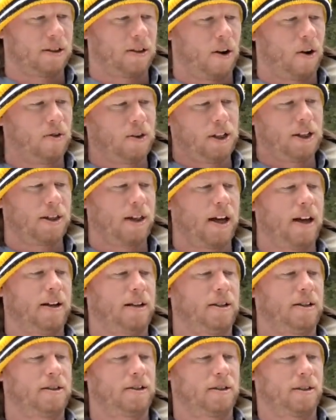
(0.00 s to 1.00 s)
only then
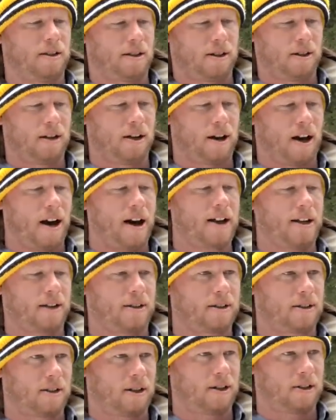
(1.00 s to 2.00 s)
does the
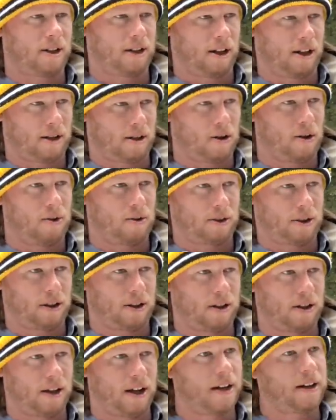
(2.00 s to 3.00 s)
ice start to get colder
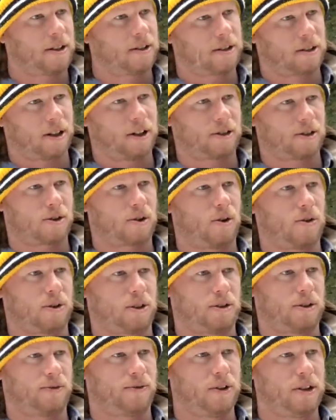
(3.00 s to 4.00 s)
and it'll get as cold
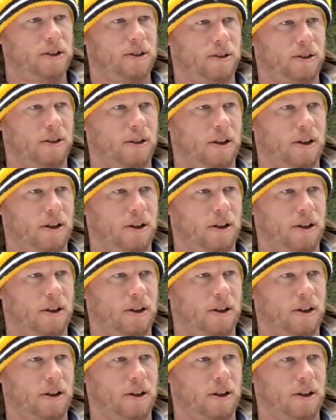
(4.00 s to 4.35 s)
as a freezer.